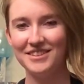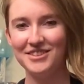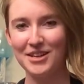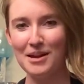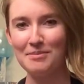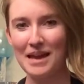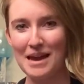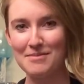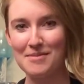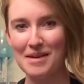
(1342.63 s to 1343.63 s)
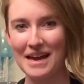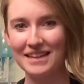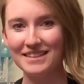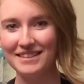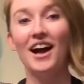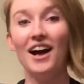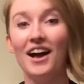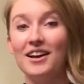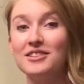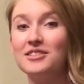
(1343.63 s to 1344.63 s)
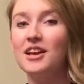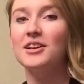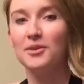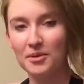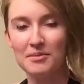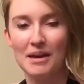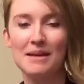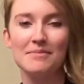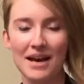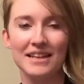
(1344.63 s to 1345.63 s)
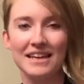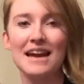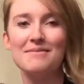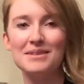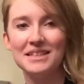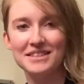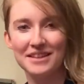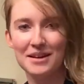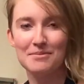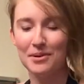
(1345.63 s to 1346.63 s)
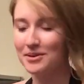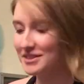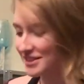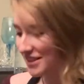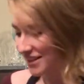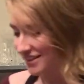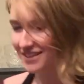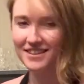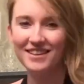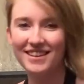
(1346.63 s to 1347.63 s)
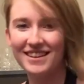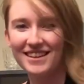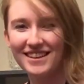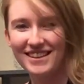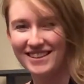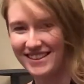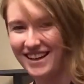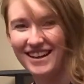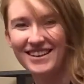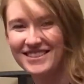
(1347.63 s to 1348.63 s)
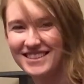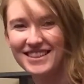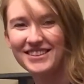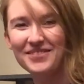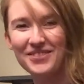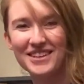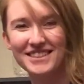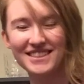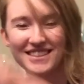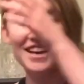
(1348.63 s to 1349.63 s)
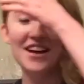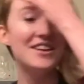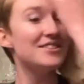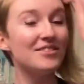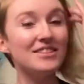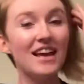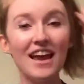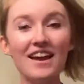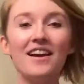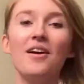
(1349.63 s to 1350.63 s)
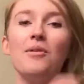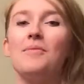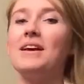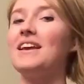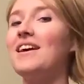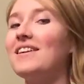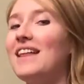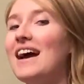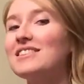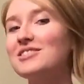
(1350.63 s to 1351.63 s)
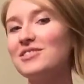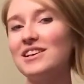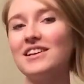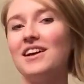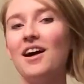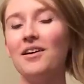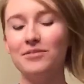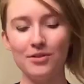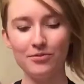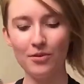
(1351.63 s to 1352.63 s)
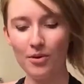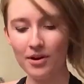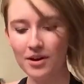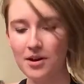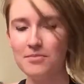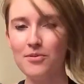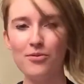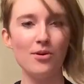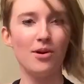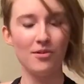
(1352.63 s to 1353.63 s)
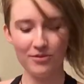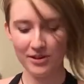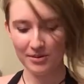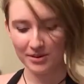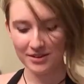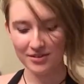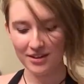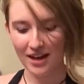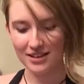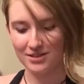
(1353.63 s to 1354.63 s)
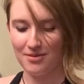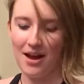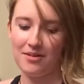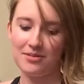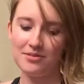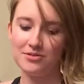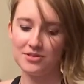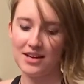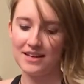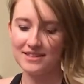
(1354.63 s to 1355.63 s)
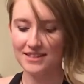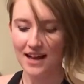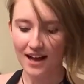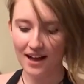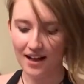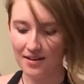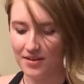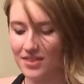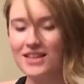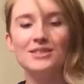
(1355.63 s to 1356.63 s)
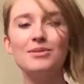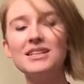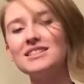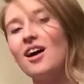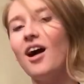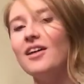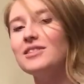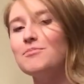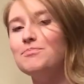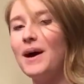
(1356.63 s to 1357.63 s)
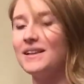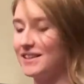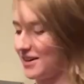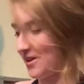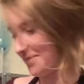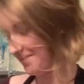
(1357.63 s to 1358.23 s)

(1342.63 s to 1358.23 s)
Shut up, cameraman. Ignore the man behind the camera. He's unimportant. He's still a presence. So today we're making our last drink of the 4 before hopefully we'll do the next round of drinks. And this one is called the Butler.